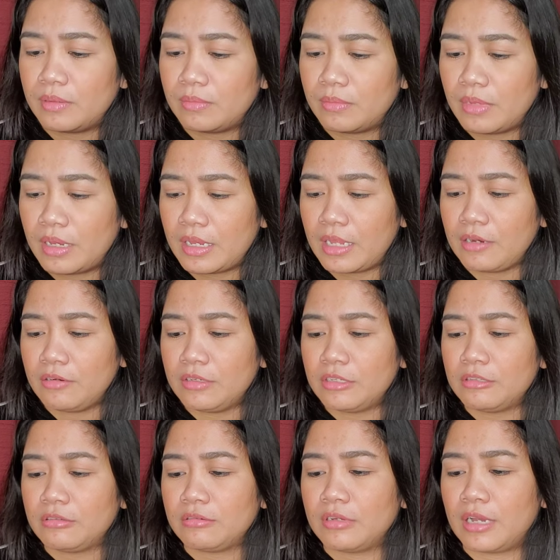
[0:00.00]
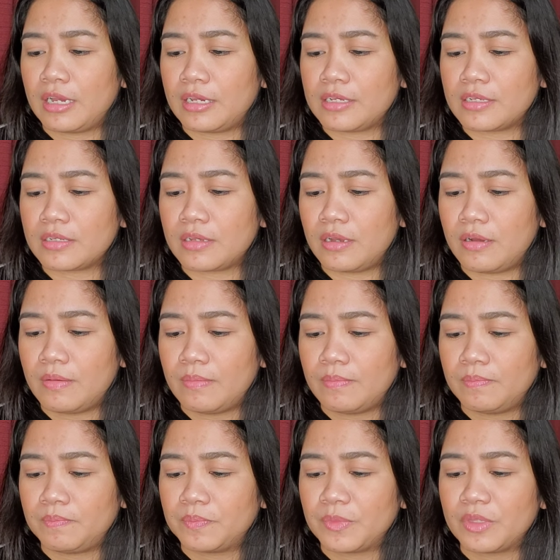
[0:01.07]
My ano dito, guys,
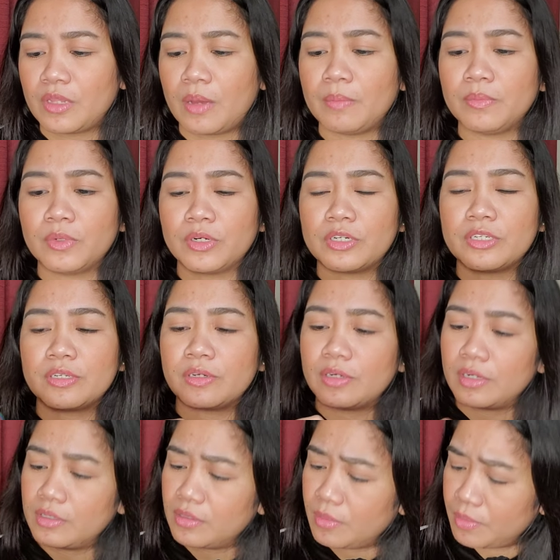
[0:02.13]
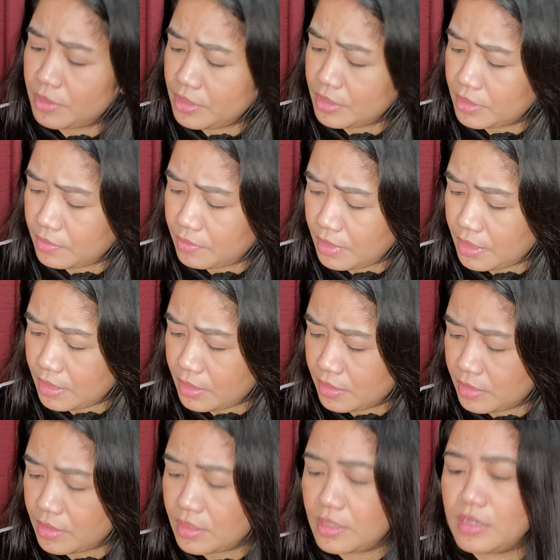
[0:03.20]
numbers, serial numbers, and right?
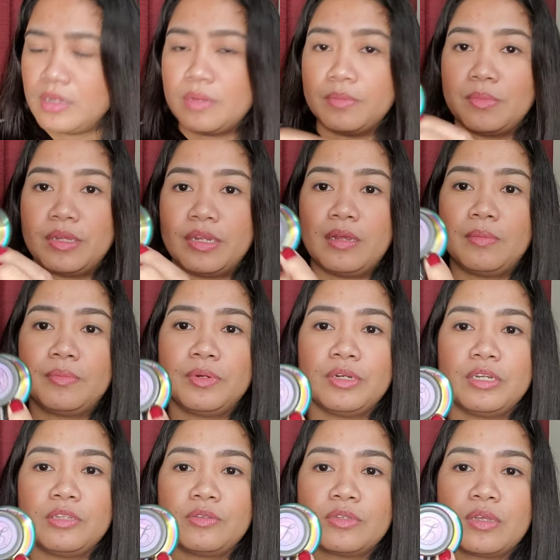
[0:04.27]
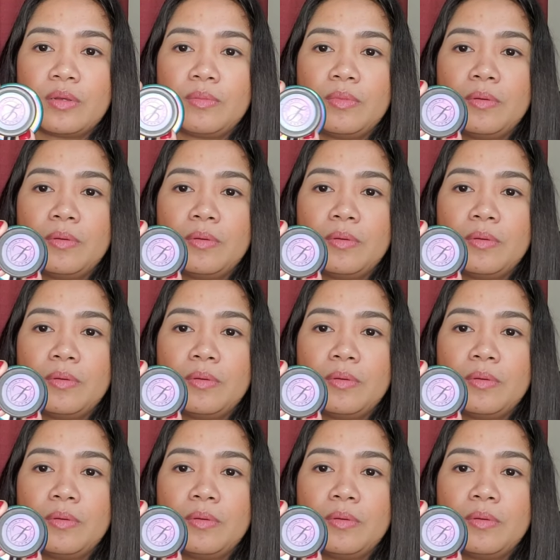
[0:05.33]
May number dito sa